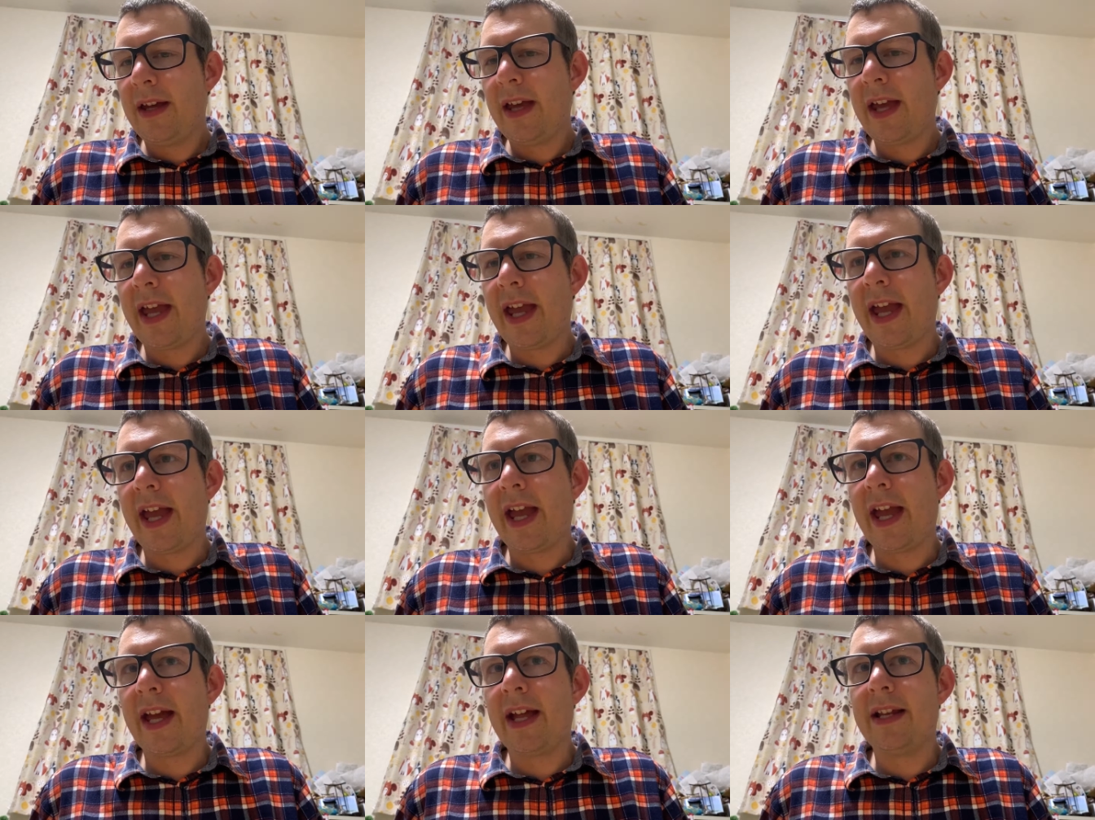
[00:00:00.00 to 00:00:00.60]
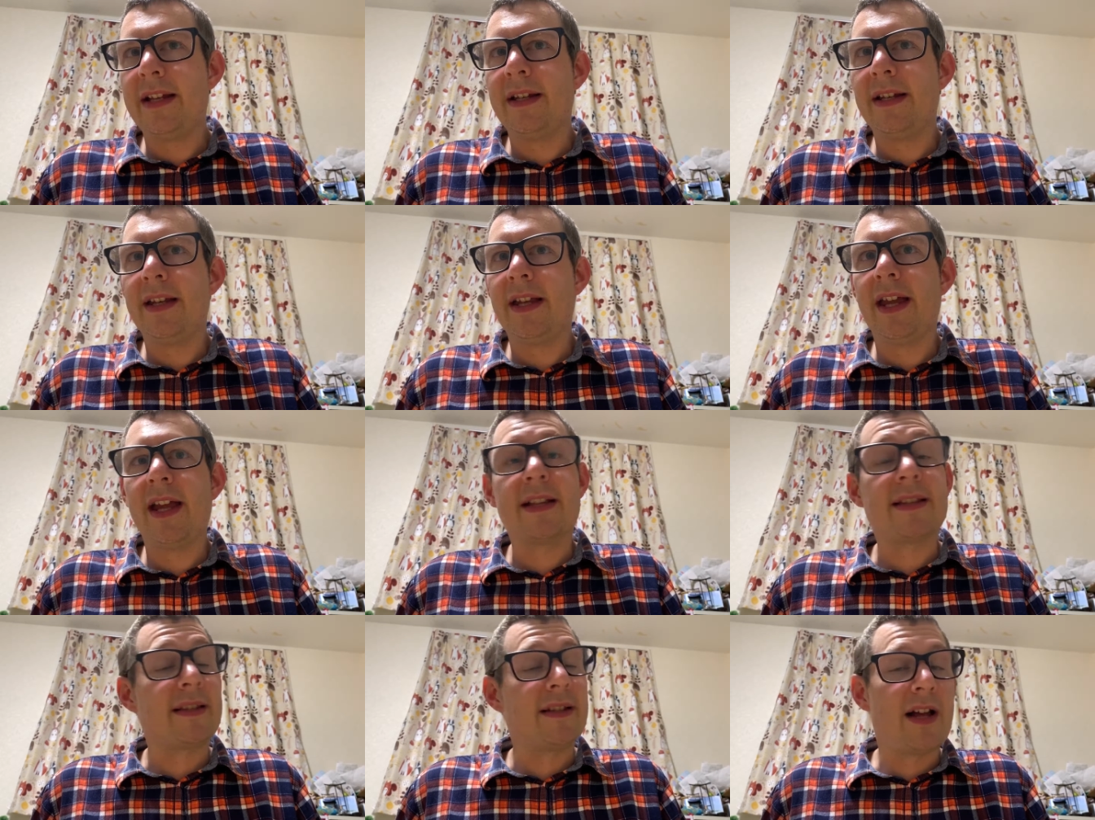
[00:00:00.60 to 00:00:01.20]
And
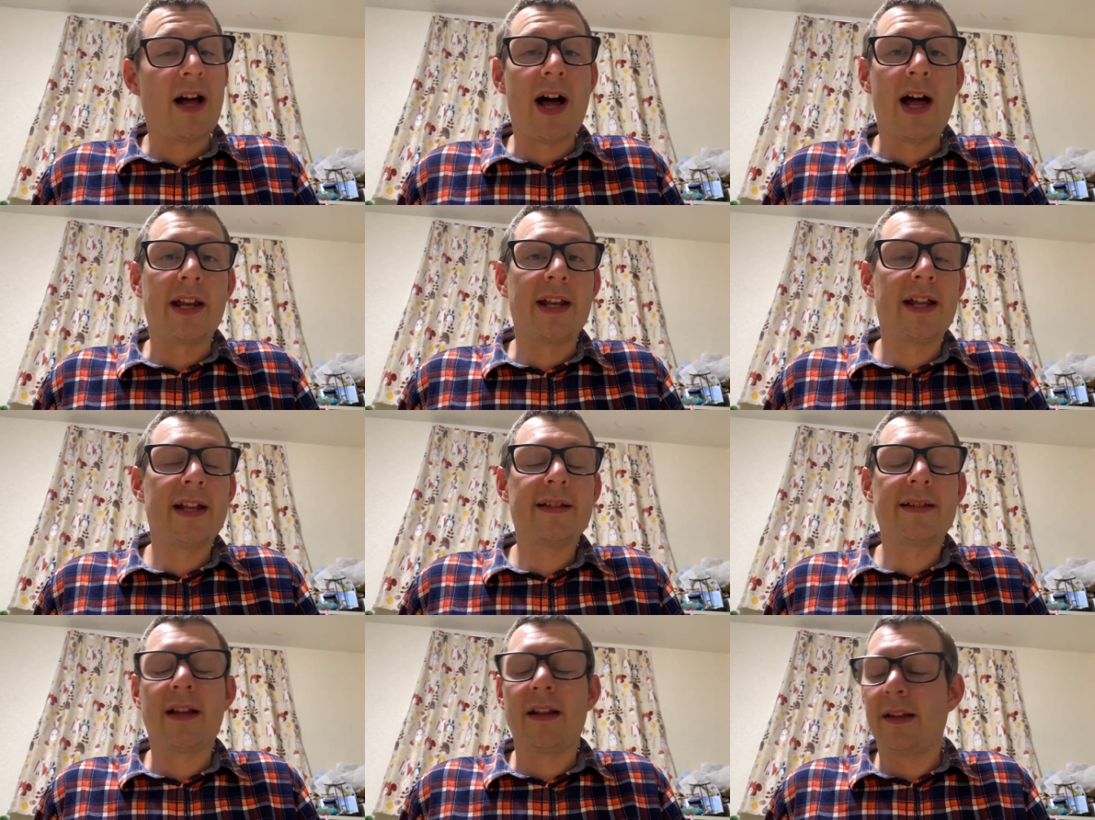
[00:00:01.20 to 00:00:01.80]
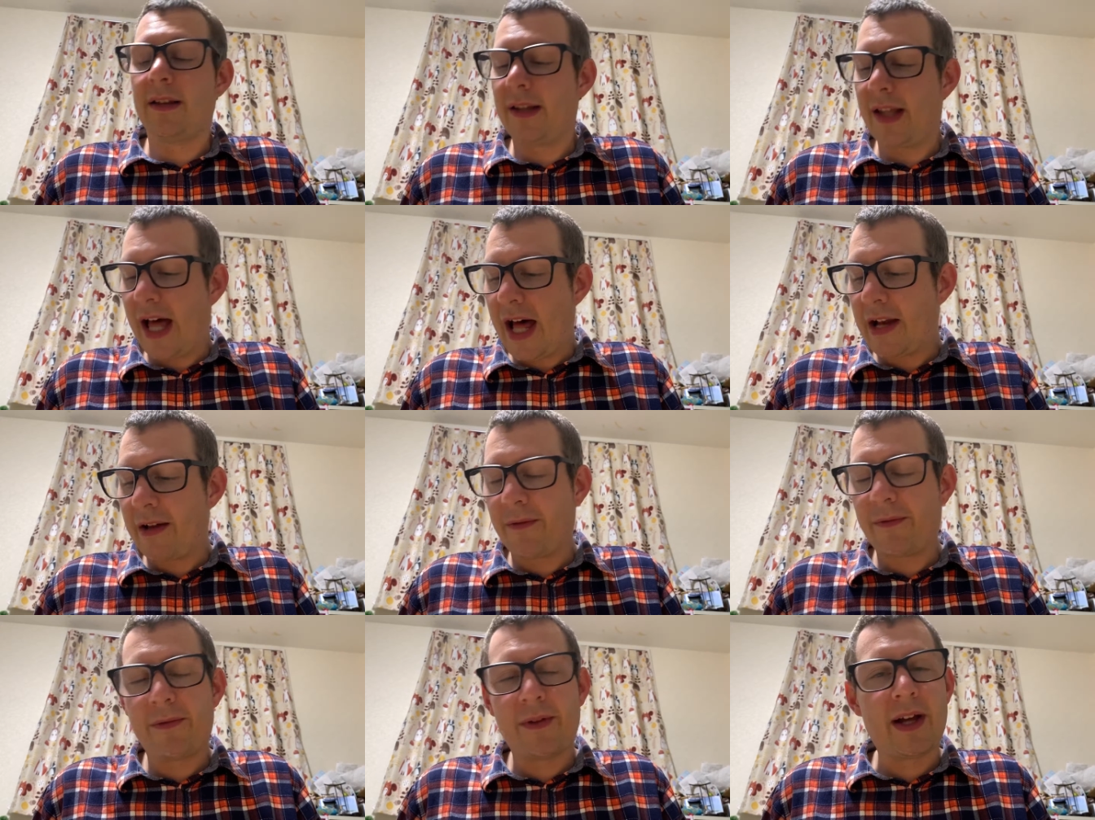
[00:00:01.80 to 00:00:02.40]
it's not. It's a lot
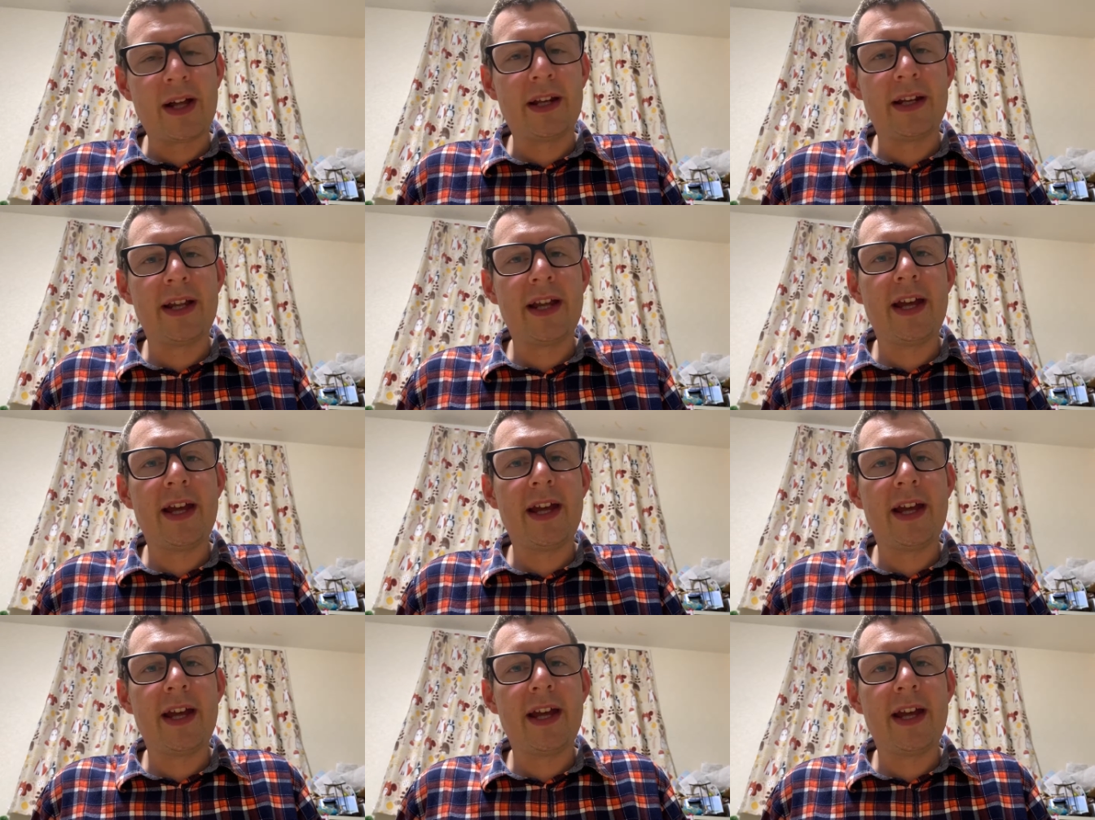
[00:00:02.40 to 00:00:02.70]
of fun.